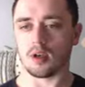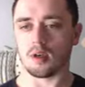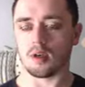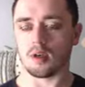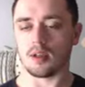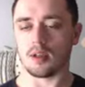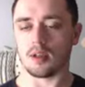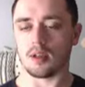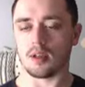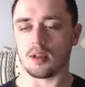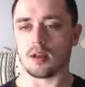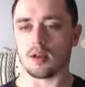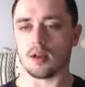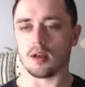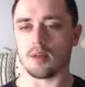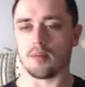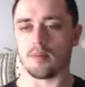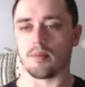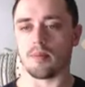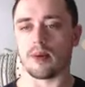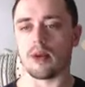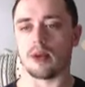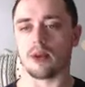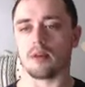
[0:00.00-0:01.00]
data
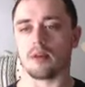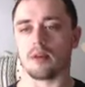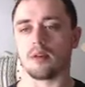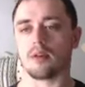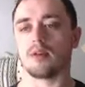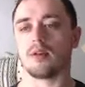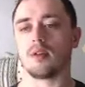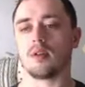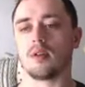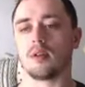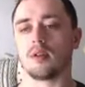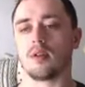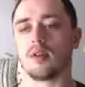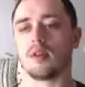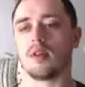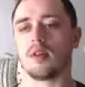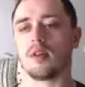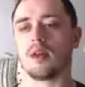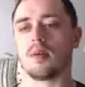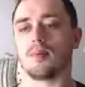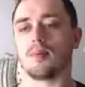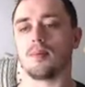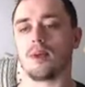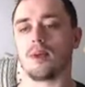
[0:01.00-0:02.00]
about
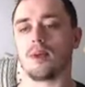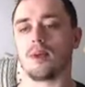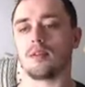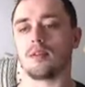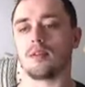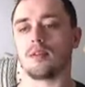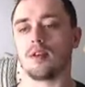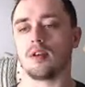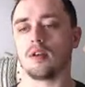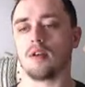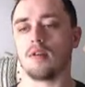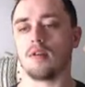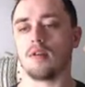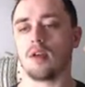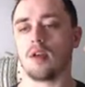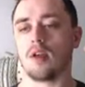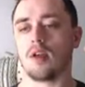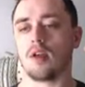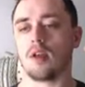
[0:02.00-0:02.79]
the API itself.